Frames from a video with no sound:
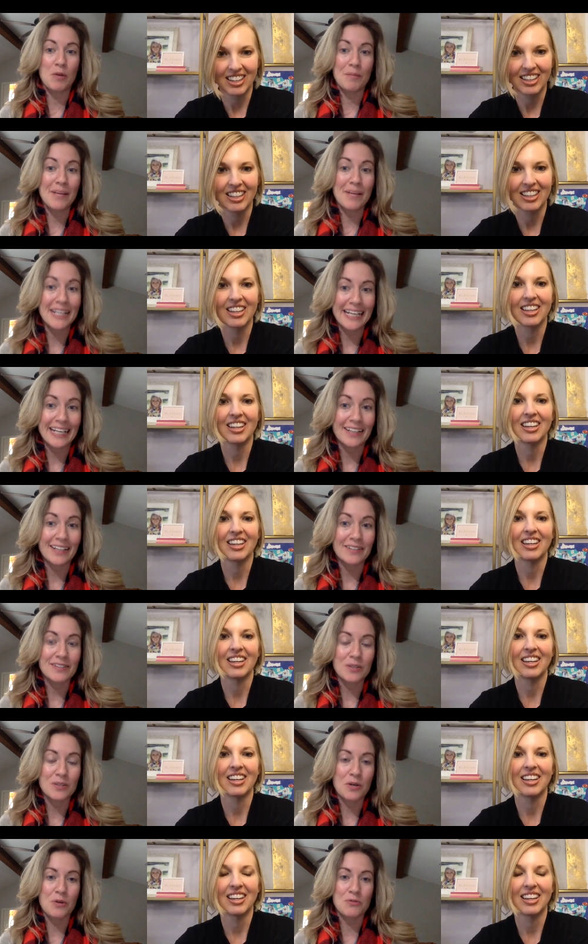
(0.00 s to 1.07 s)
Speaker 1: money.
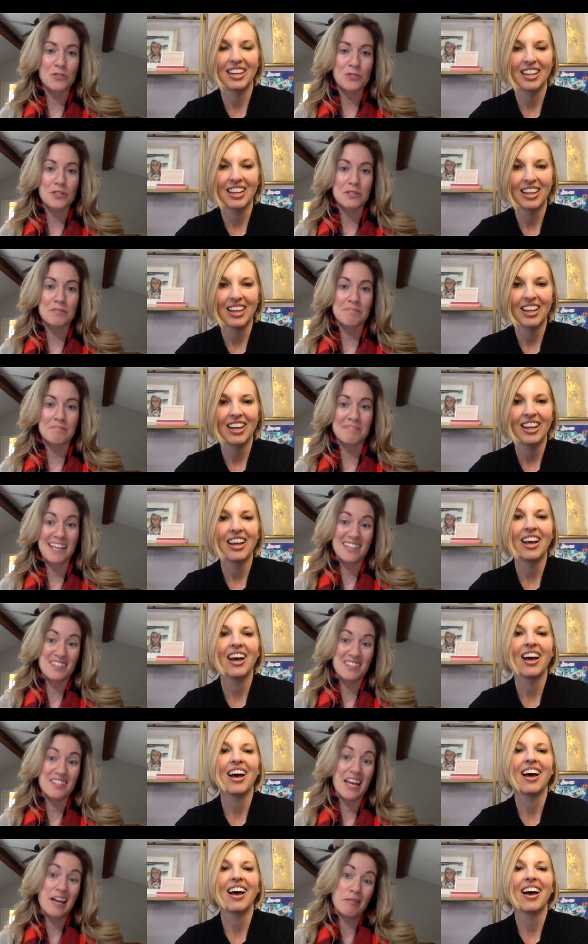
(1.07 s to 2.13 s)
So just
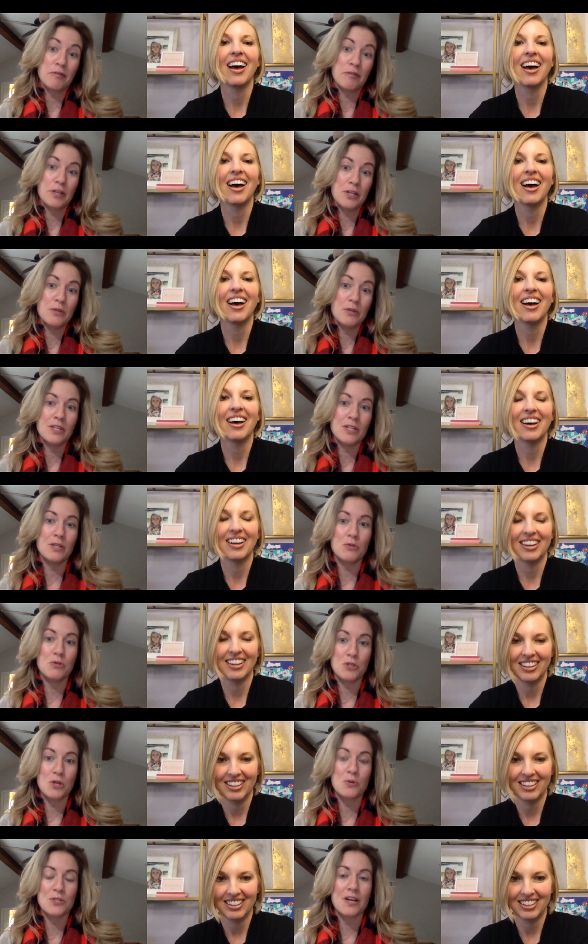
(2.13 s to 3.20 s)
that's sad for you that you
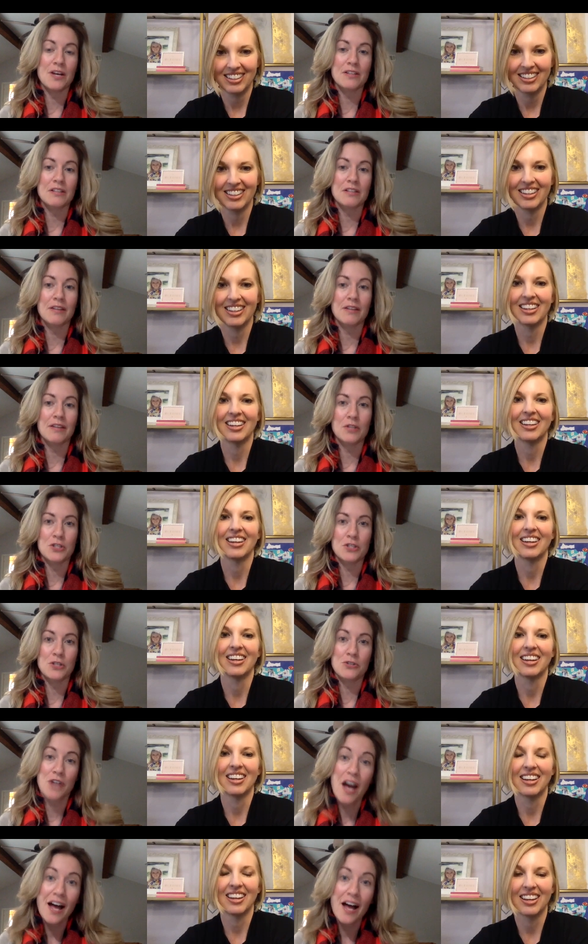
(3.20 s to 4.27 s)
chose not to leverage
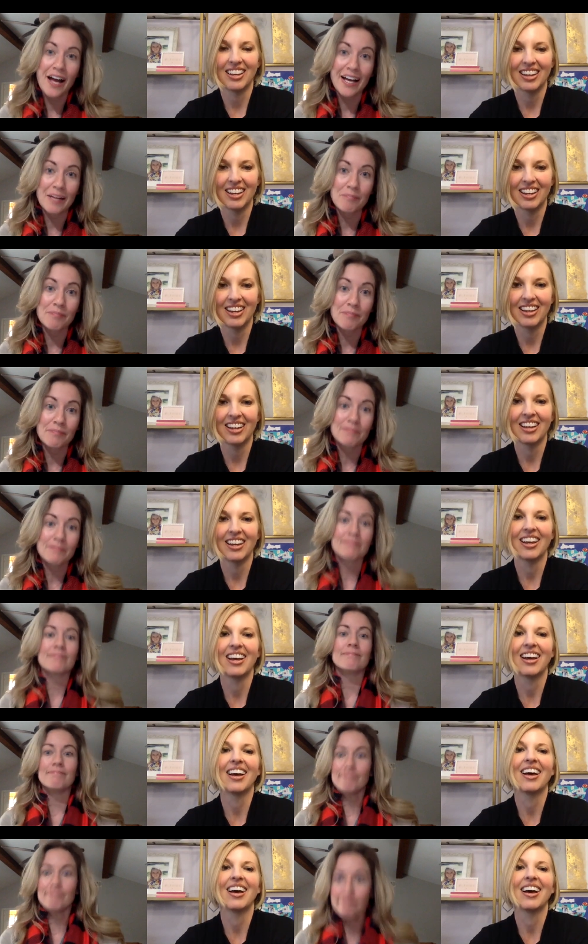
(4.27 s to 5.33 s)
your time.
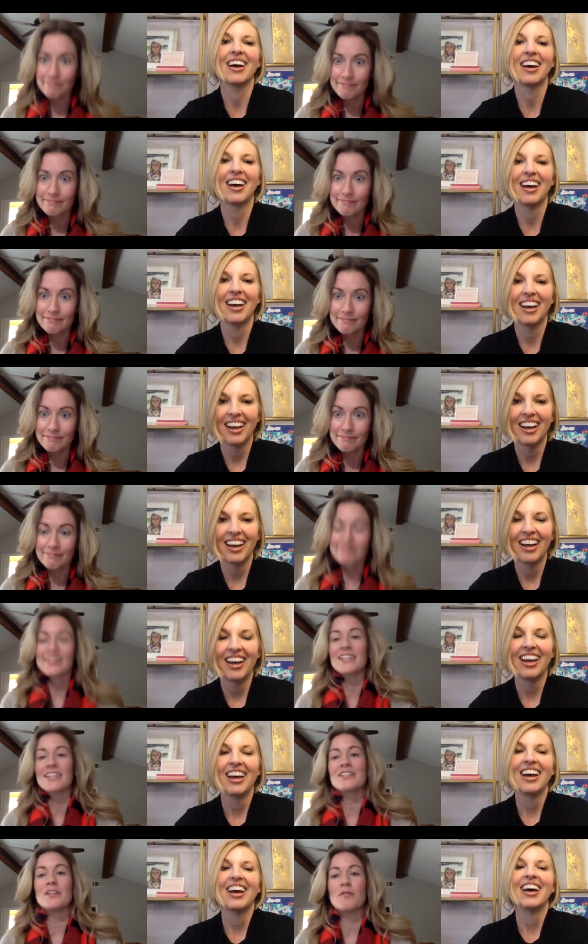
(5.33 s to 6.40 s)

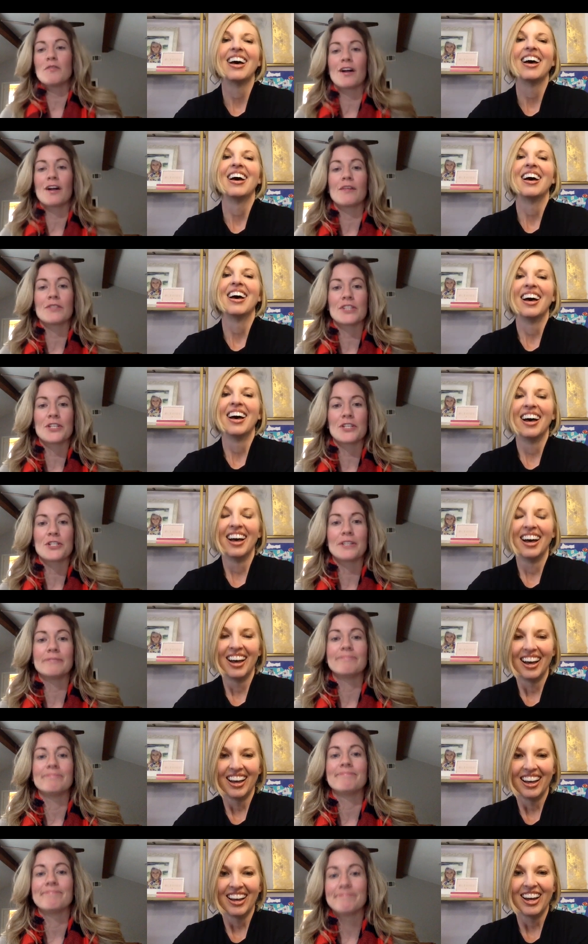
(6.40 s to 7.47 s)
Speaker 2: That's a different conversation.
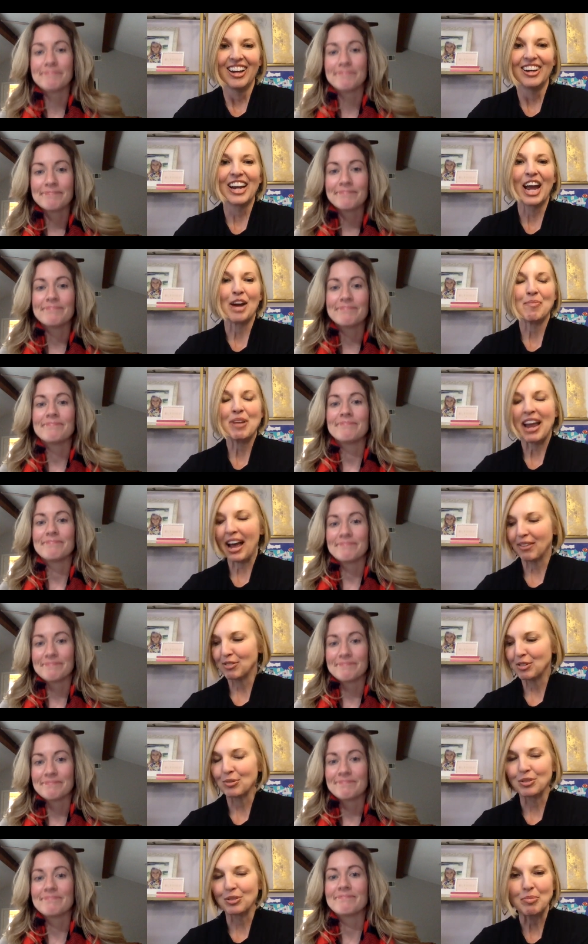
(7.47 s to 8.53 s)
Okay, I'm going to
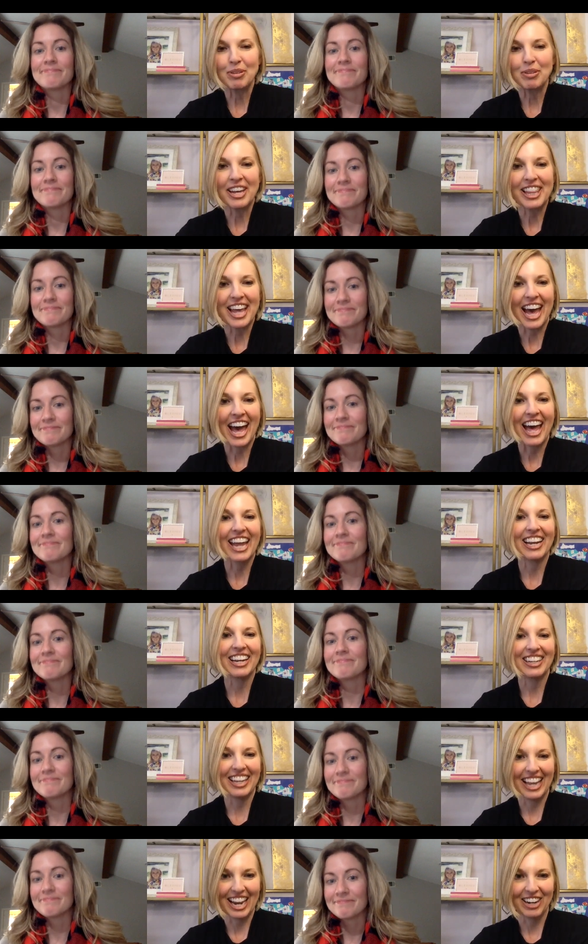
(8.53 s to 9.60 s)
have to replay that
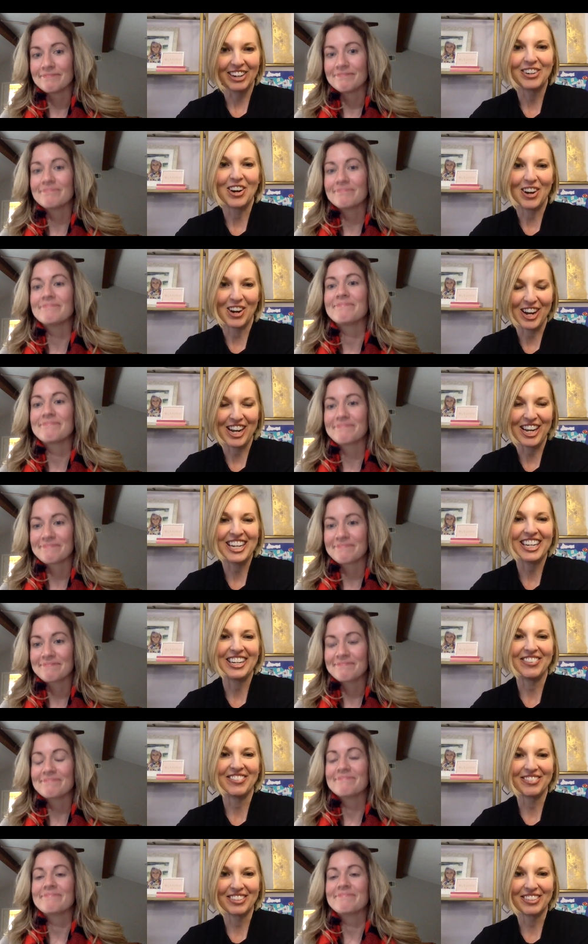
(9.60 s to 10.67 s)
later on
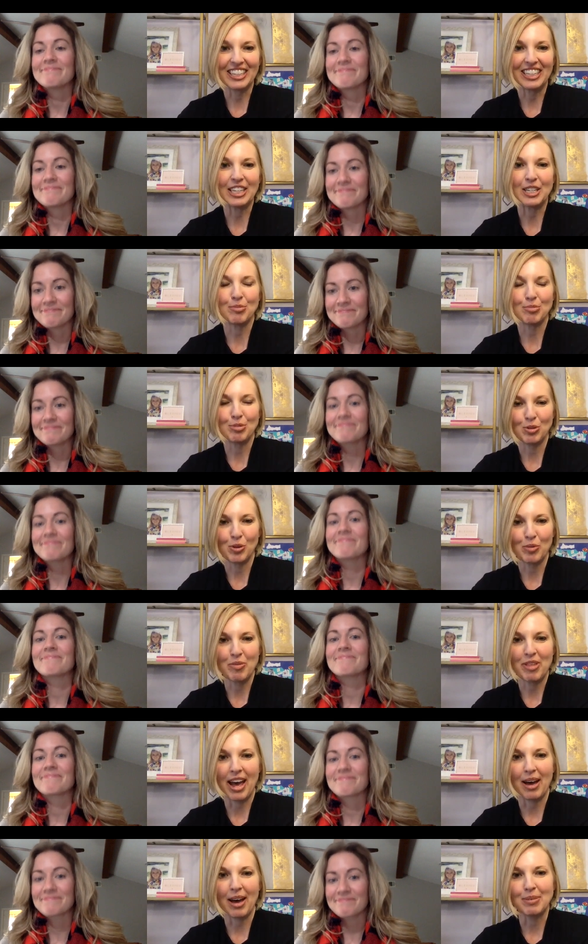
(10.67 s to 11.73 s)
and really absorb that